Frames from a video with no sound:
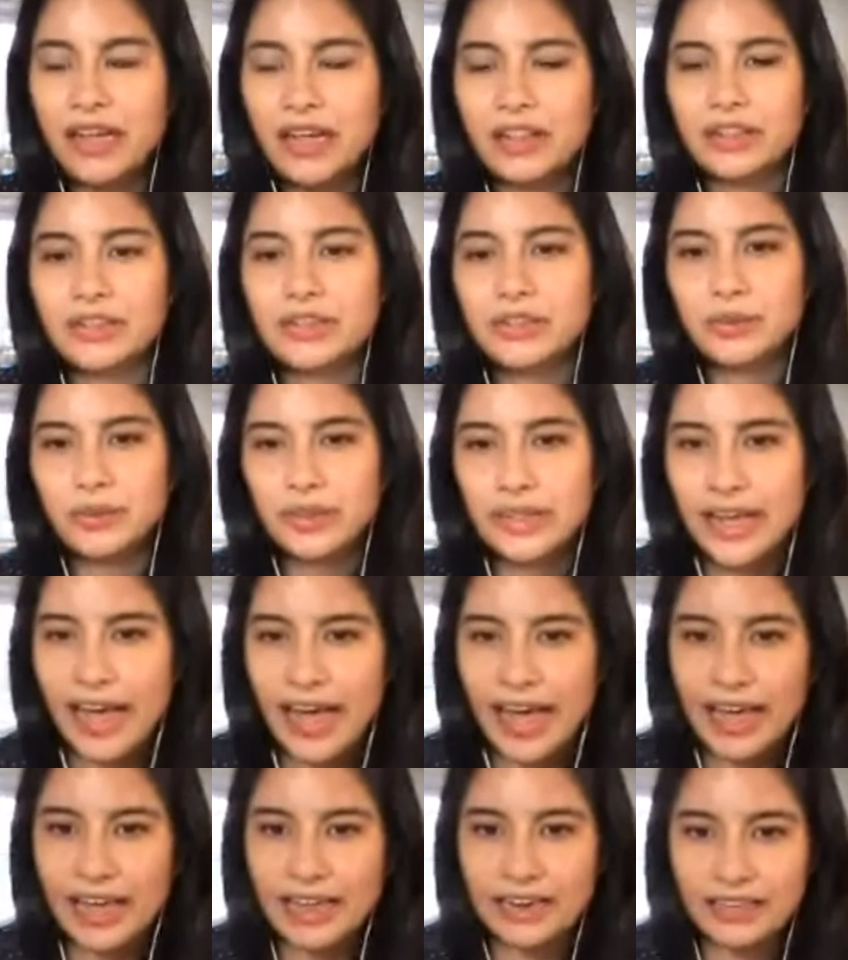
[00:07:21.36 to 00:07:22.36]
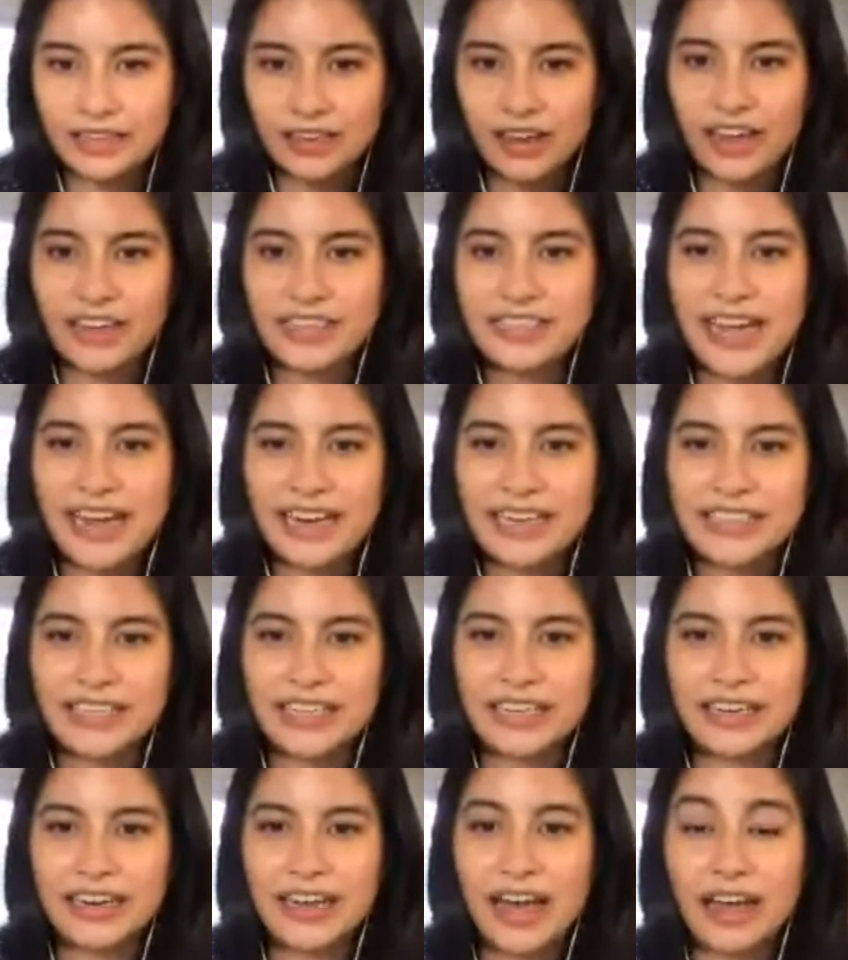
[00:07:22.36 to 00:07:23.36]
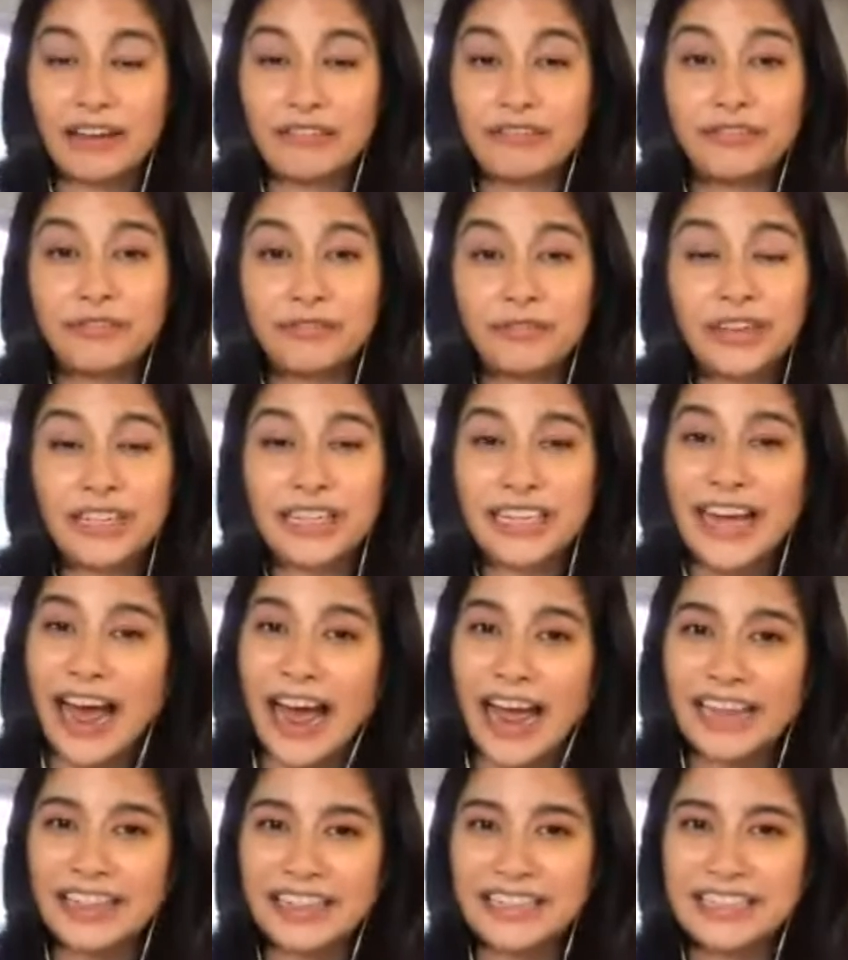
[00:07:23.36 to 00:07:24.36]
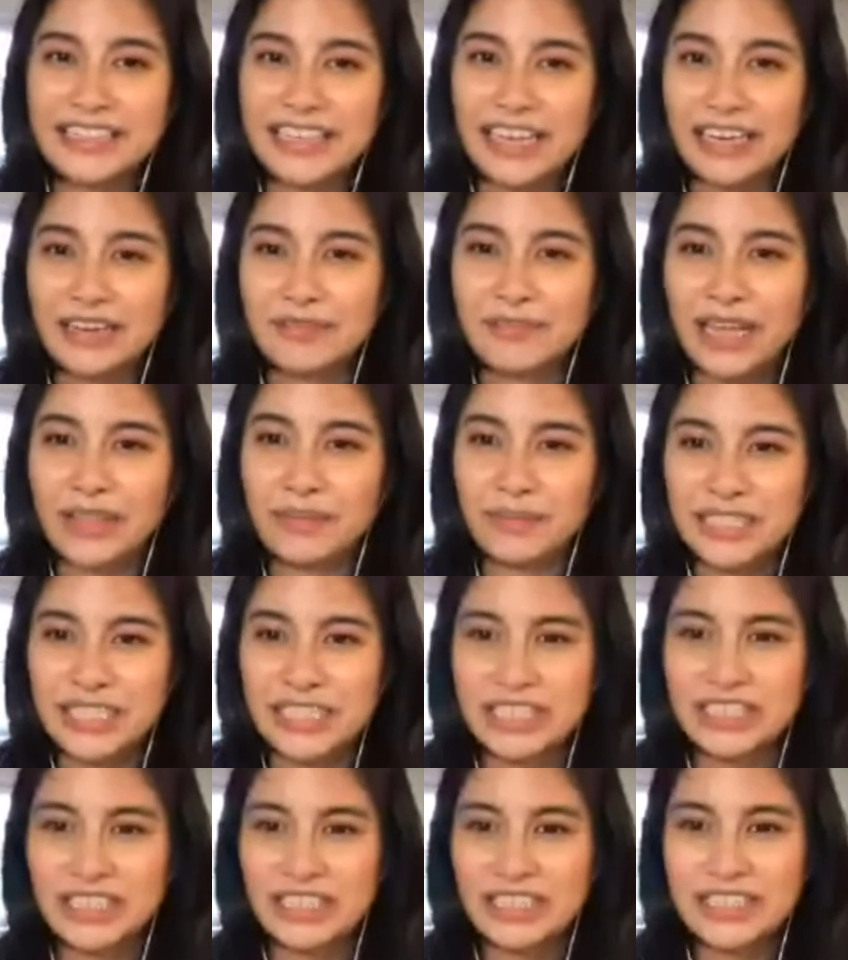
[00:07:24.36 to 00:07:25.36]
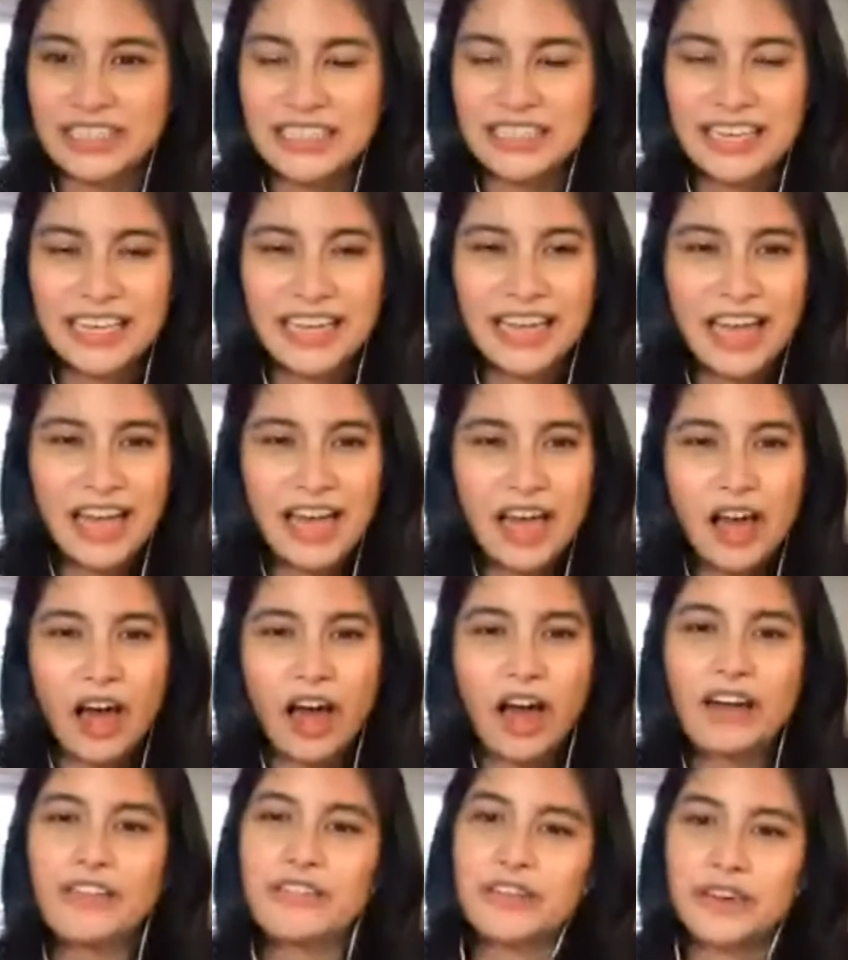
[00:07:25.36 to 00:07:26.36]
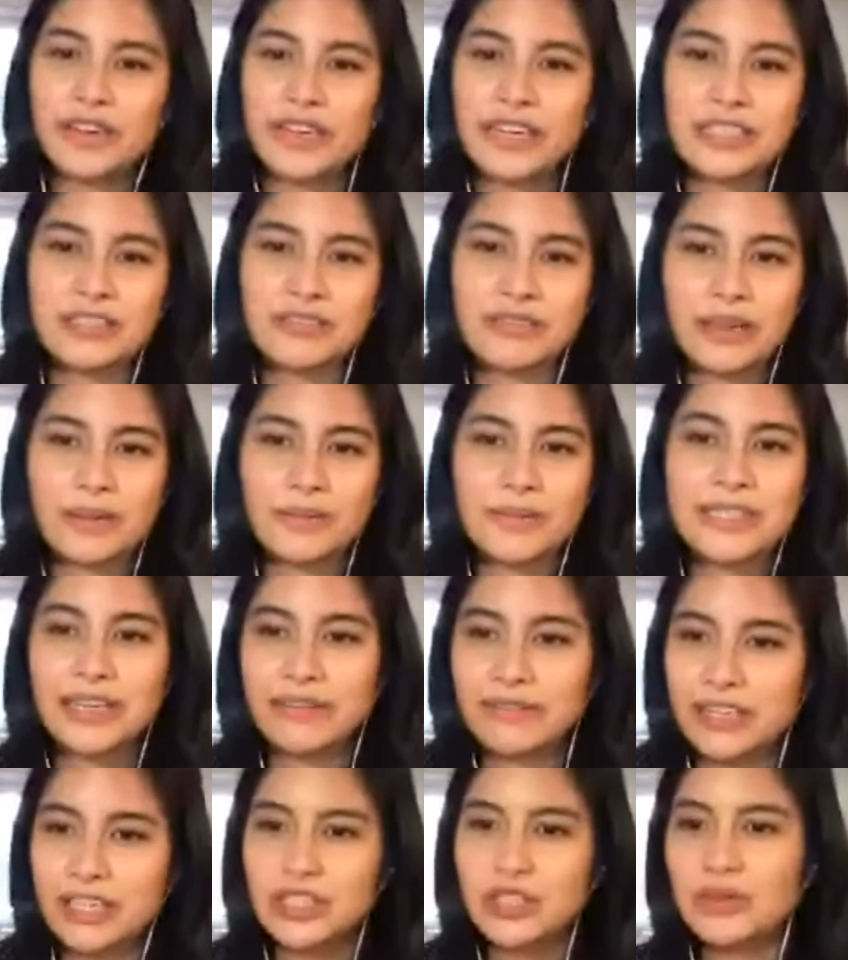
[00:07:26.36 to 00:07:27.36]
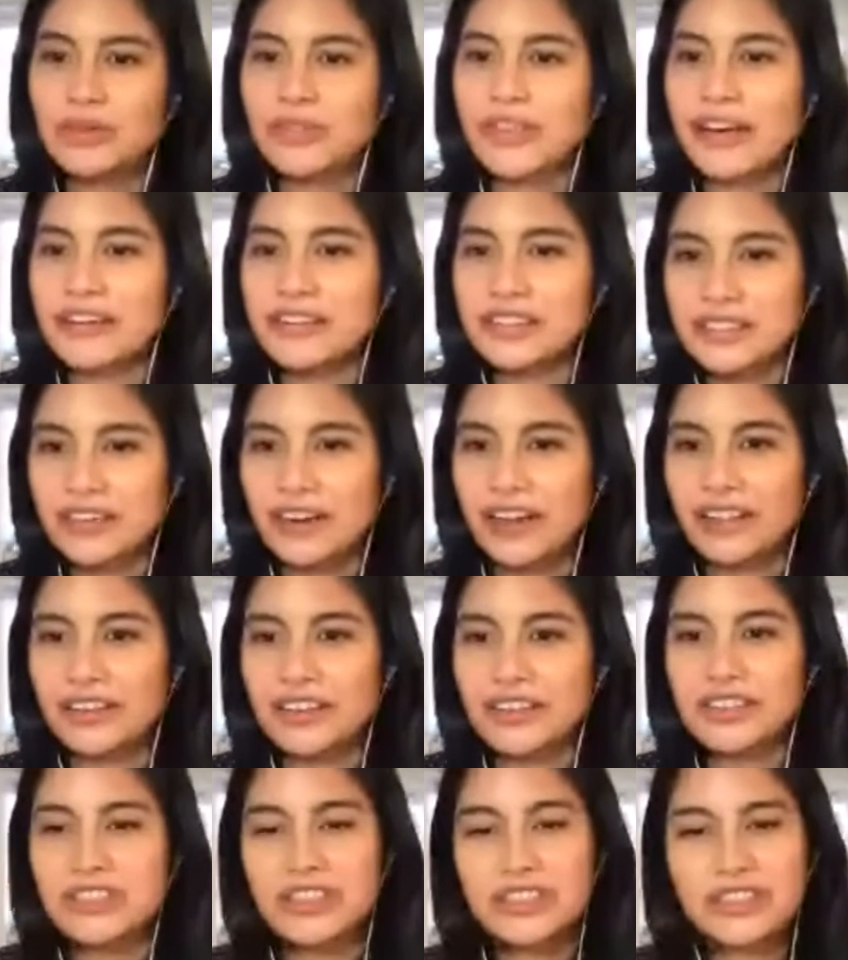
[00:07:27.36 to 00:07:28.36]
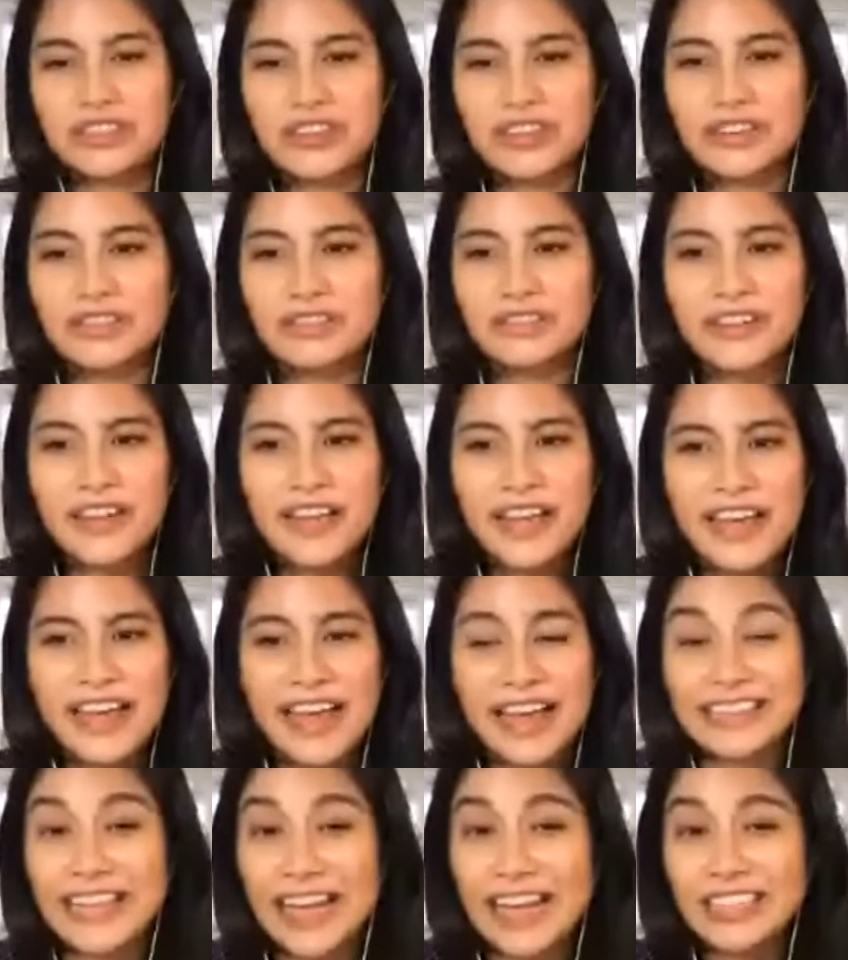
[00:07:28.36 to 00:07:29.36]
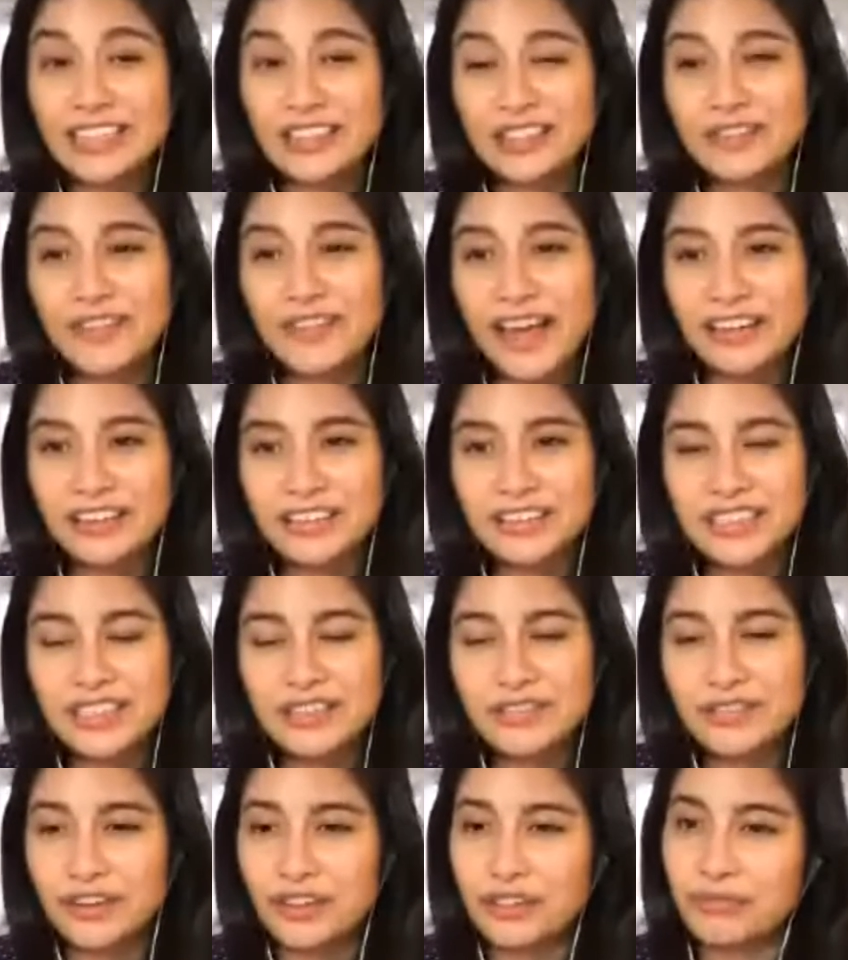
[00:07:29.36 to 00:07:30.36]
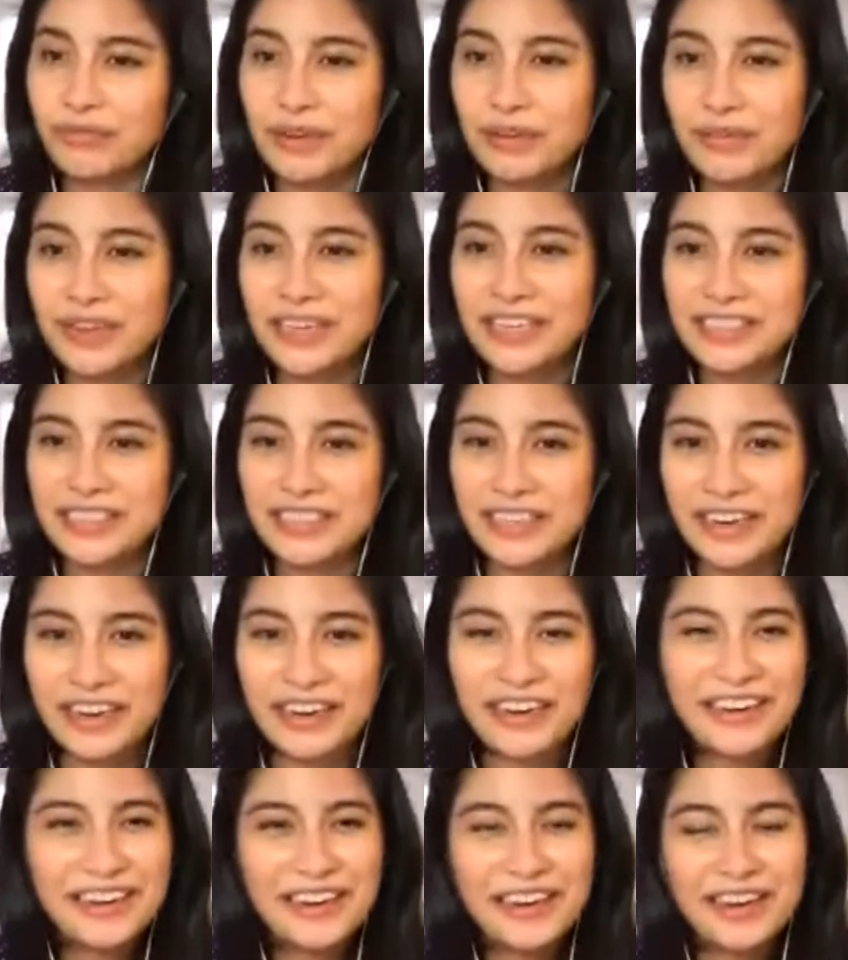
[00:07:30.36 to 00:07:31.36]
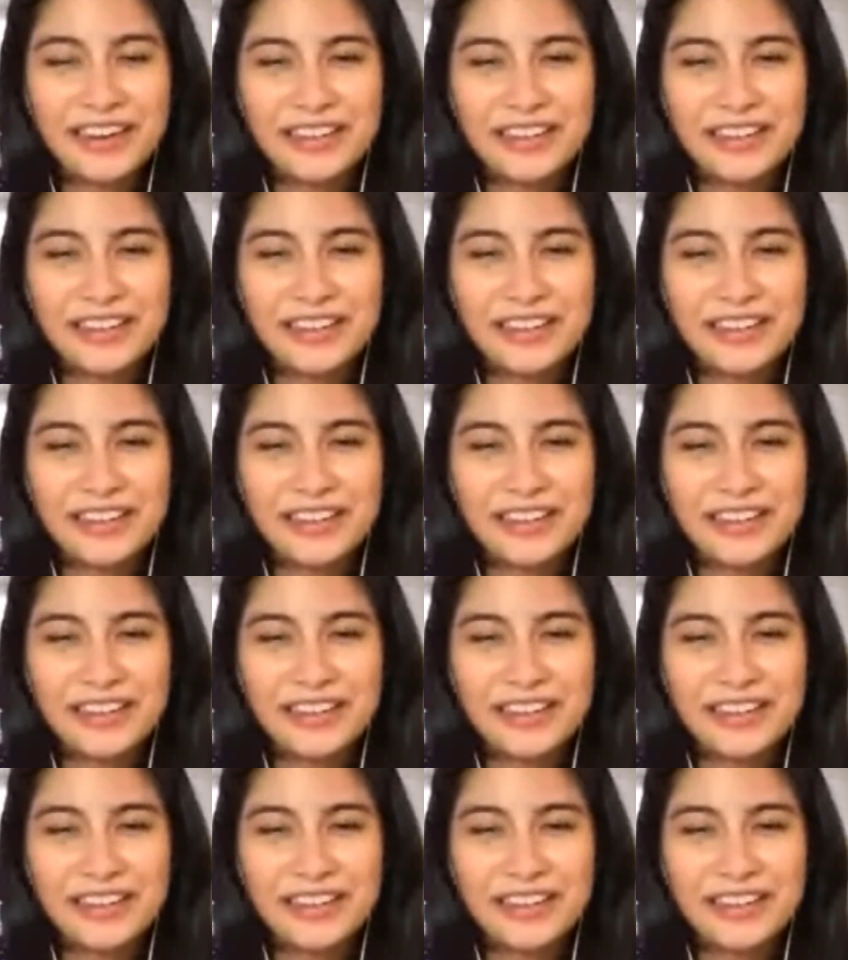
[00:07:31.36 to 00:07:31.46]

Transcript: the school had contacted uh, really highly cited mathematicians, offered each of them $72,000 to serve as adjunct faculty for three weeks a year.